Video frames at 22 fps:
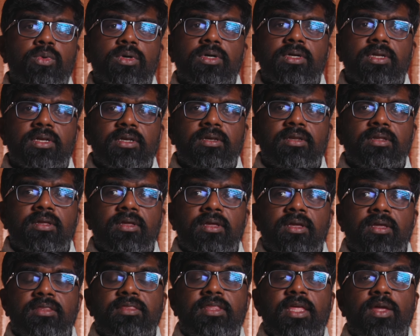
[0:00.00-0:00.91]
world,
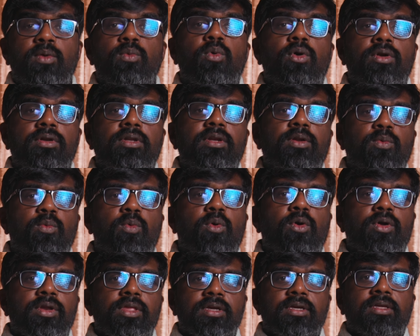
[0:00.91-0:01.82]
they wanted a
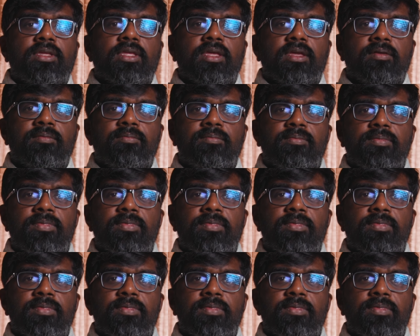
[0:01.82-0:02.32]
warrior king.